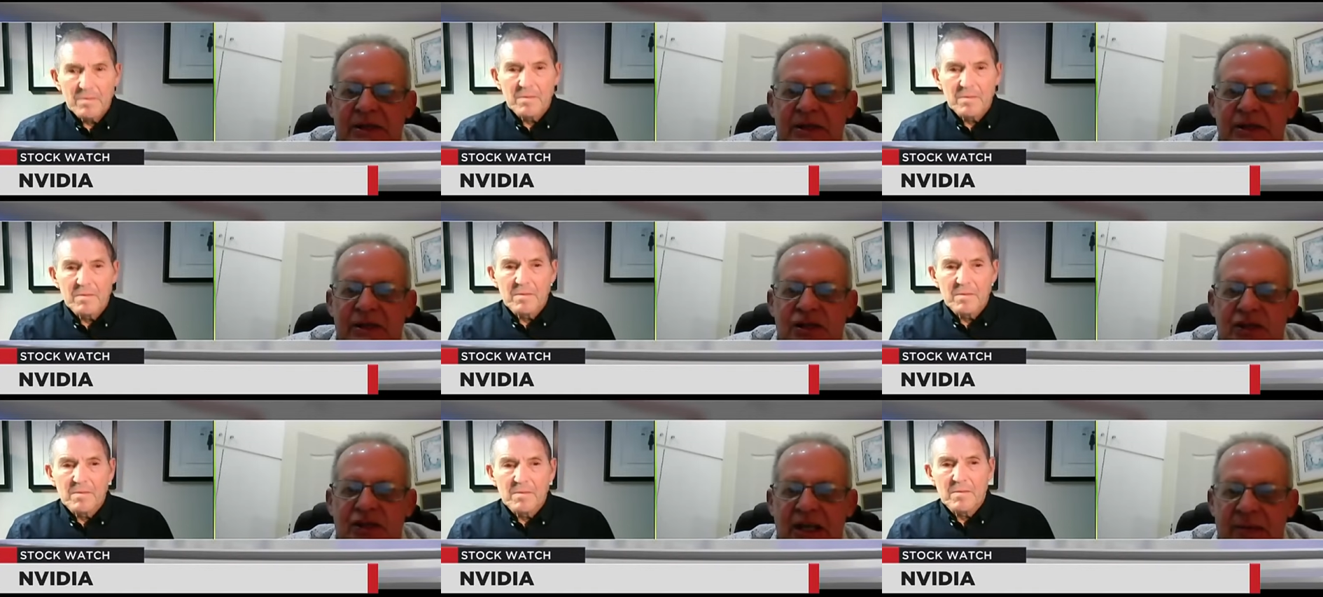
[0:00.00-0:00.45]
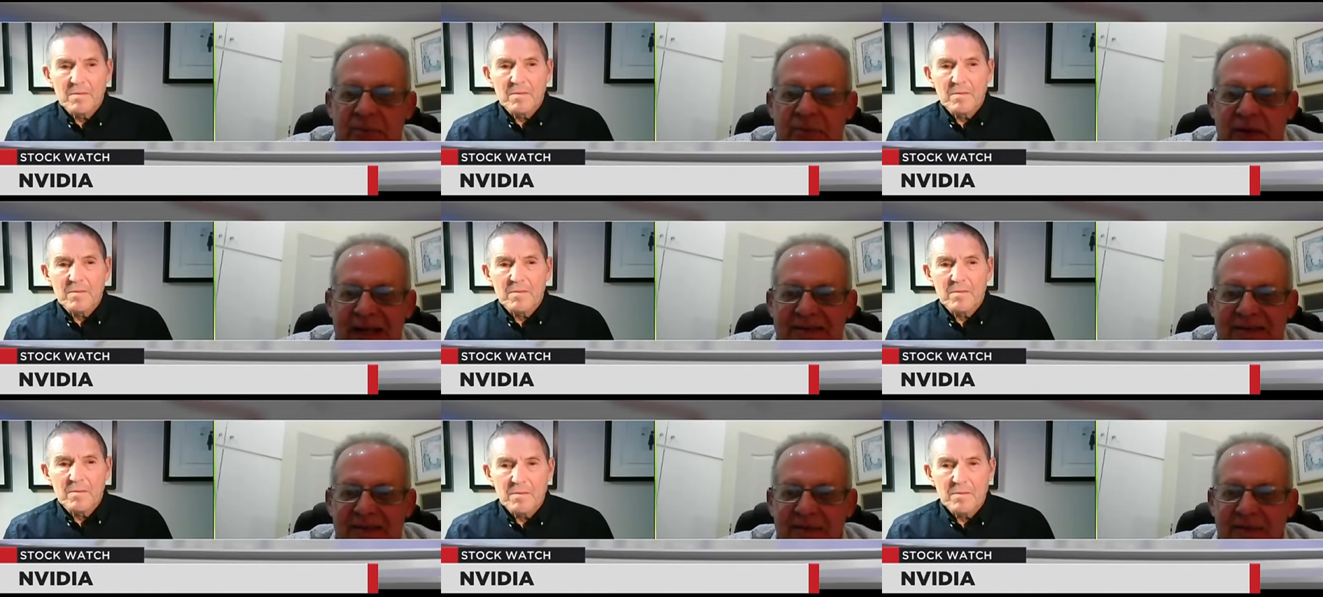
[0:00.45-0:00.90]
Speaker 1: the share
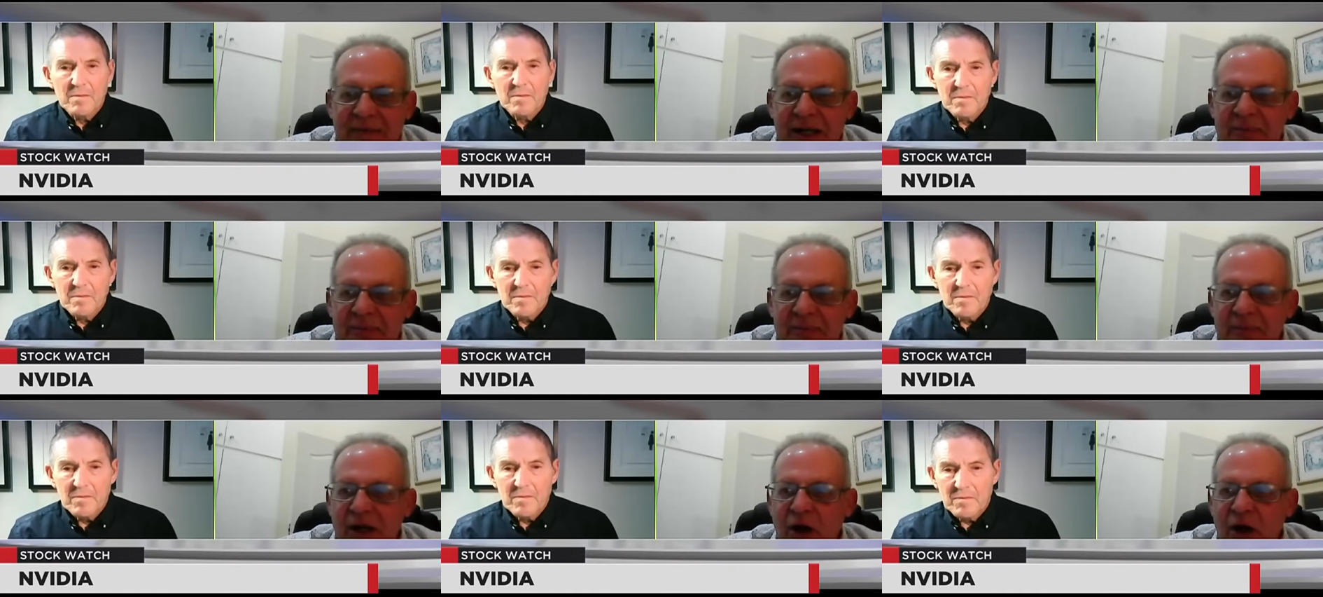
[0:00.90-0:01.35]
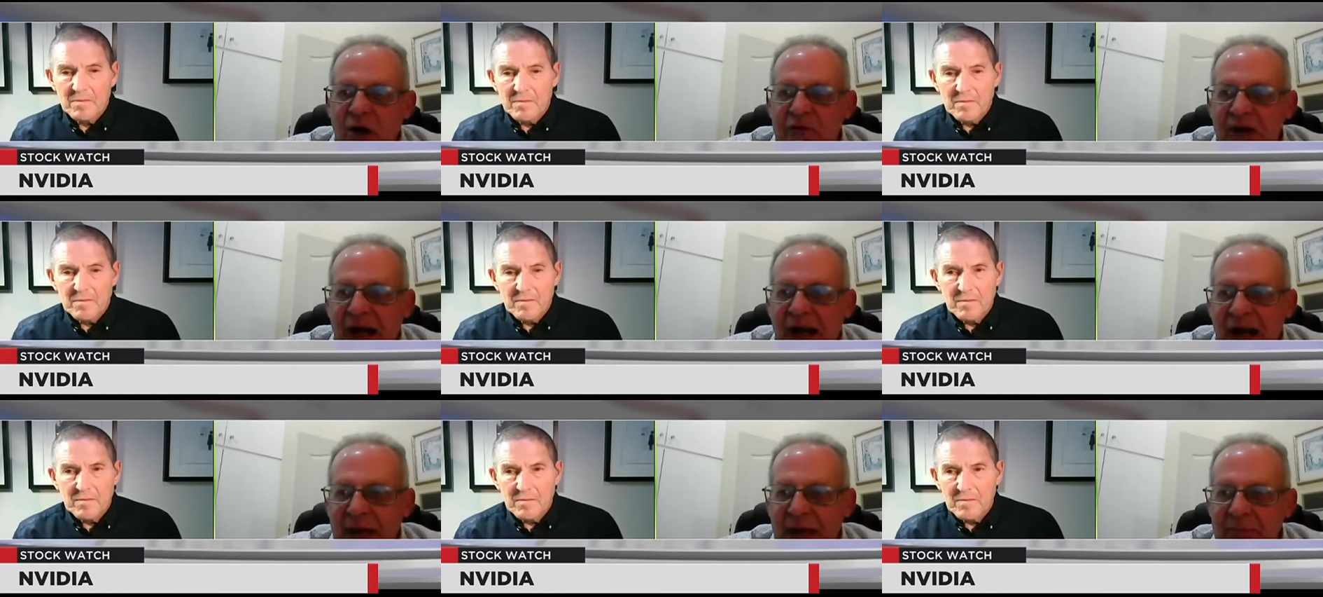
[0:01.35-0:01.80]
prices might be
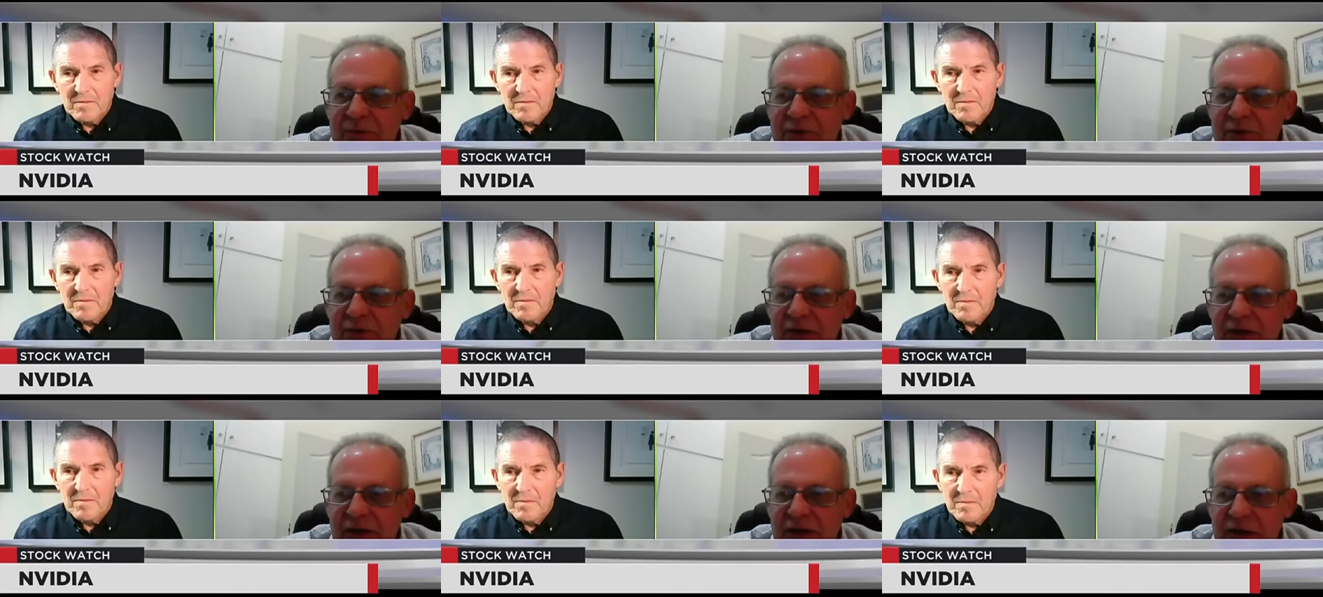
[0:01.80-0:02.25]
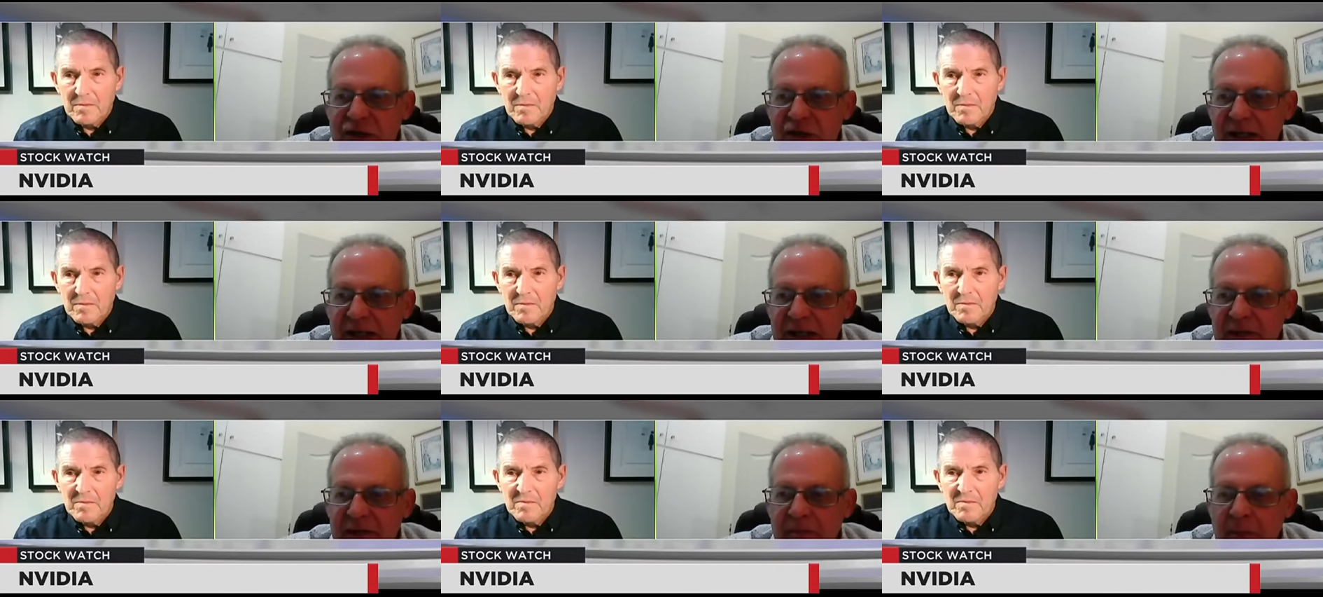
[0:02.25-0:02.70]
overhyped
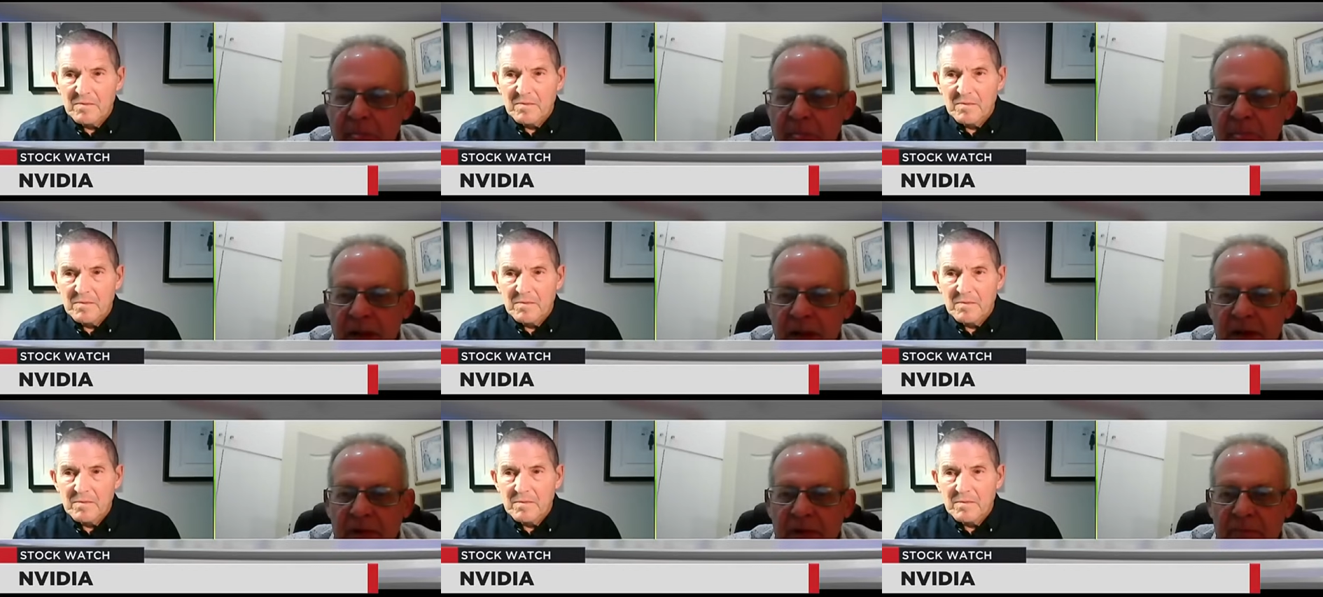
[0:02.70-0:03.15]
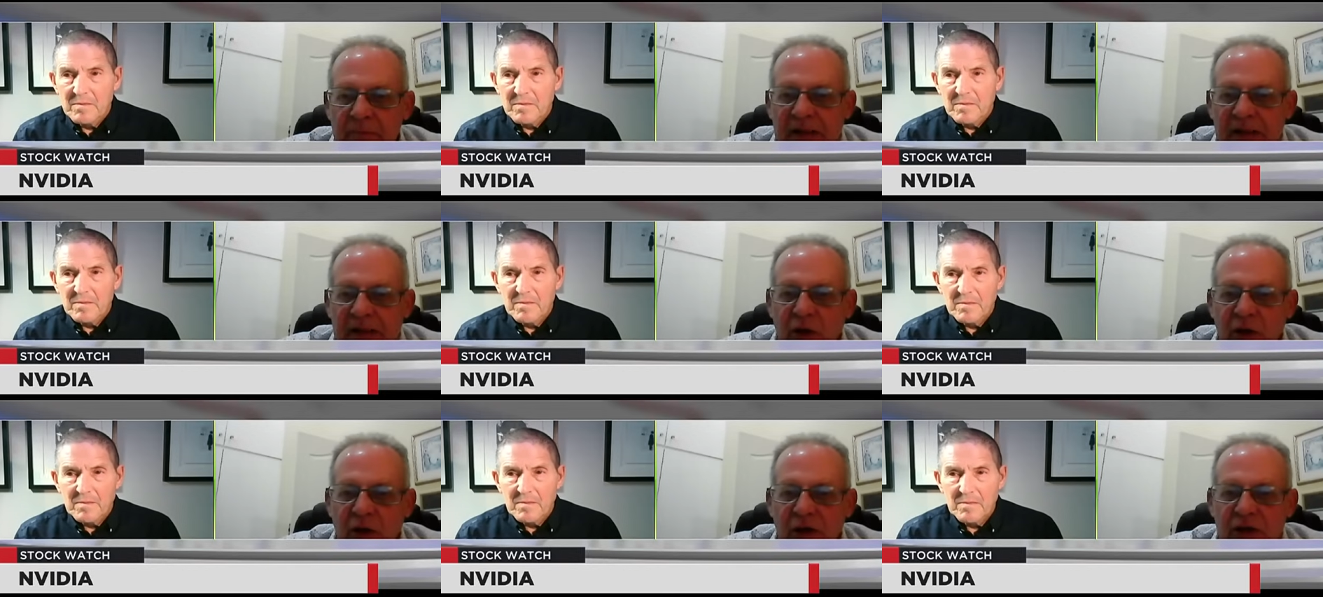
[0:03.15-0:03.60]
initially
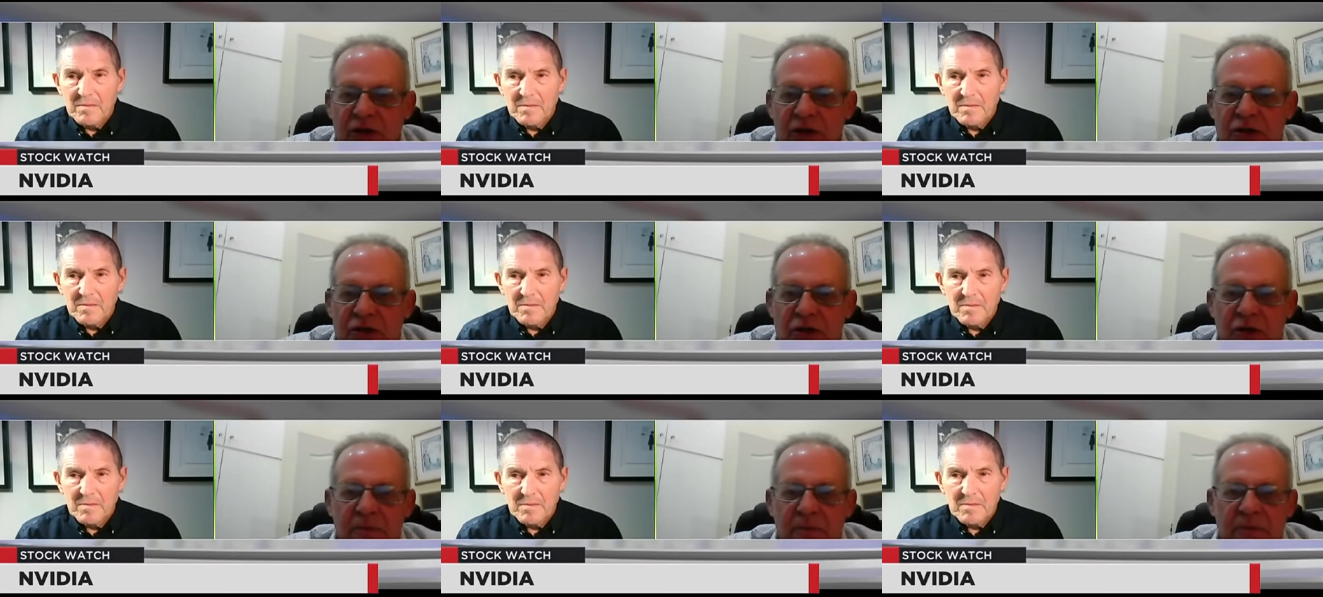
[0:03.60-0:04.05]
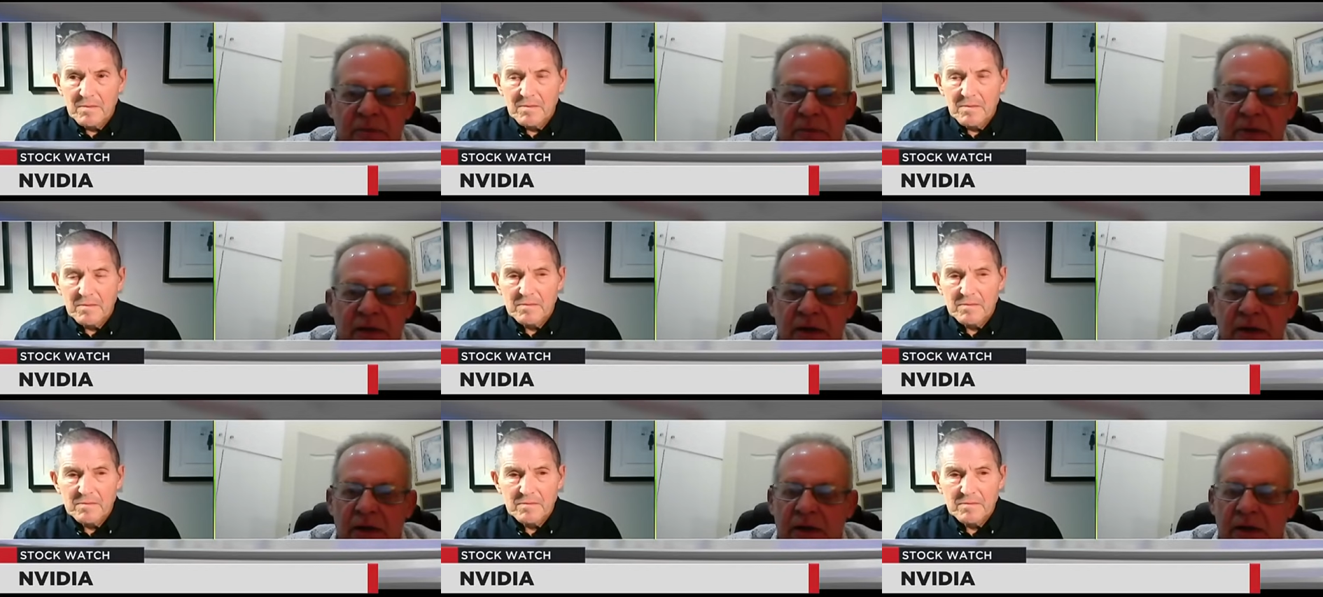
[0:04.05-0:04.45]
but longer term,